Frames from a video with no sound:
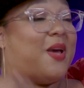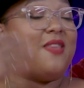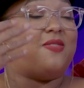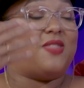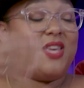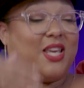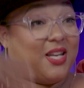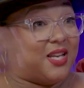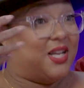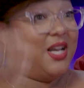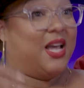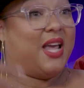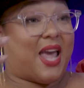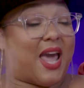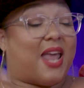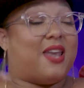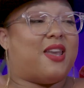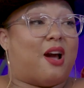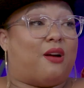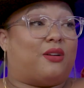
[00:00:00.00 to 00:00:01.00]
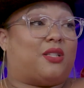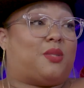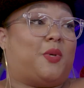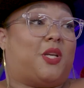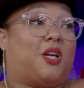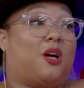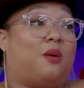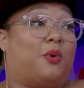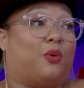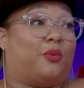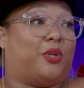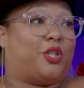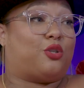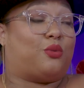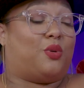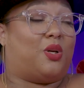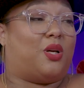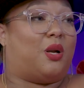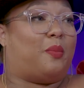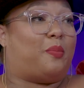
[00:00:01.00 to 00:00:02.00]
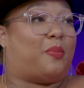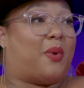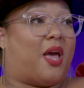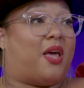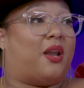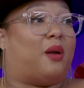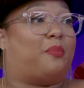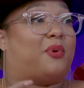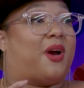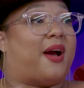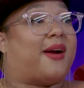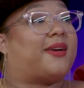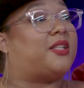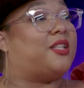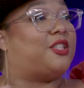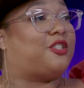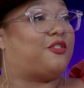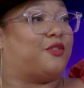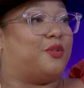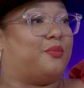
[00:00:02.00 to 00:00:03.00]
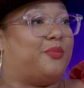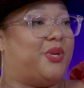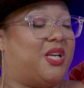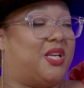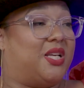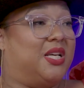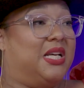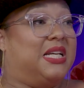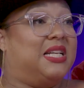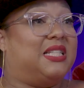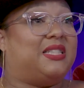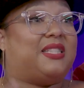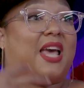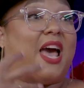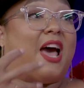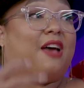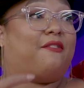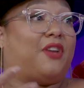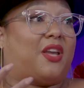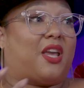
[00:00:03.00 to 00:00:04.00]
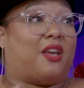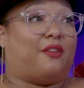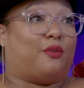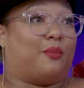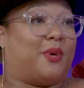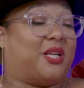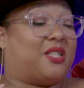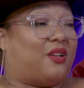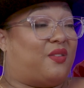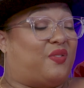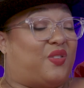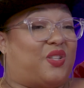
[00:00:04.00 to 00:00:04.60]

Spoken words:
And now it's become a ritual and a practice for me to advocate for myself.